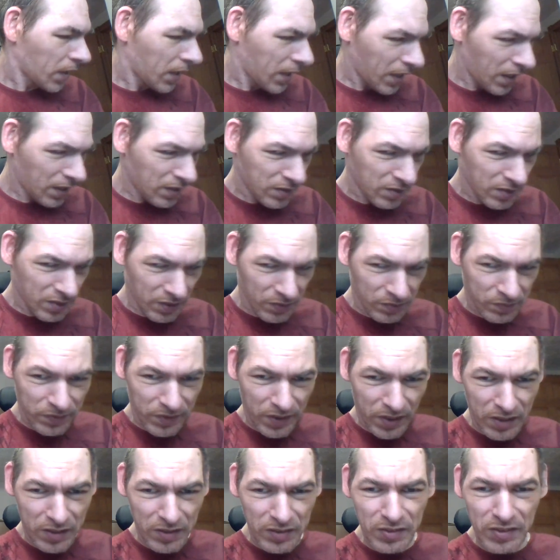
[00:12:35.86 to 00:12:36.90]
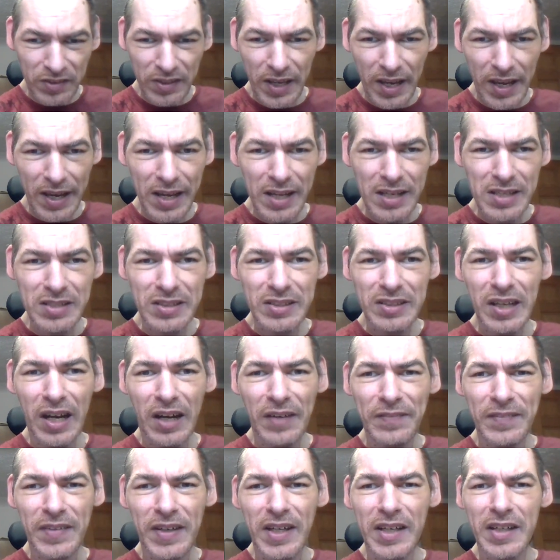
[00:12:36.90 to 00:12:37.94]
It's the first day of
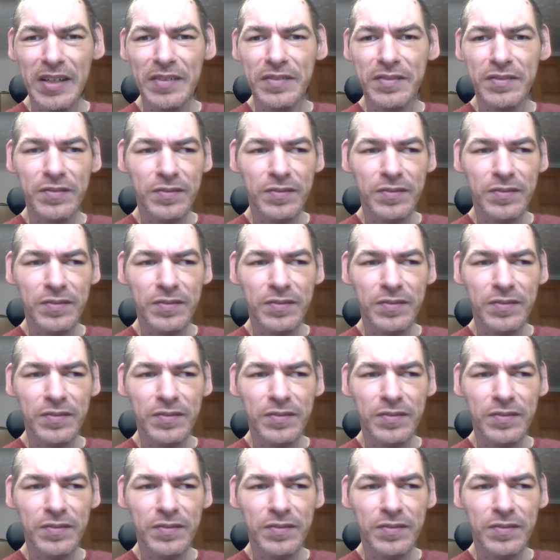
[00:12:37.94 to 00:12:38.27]
summer,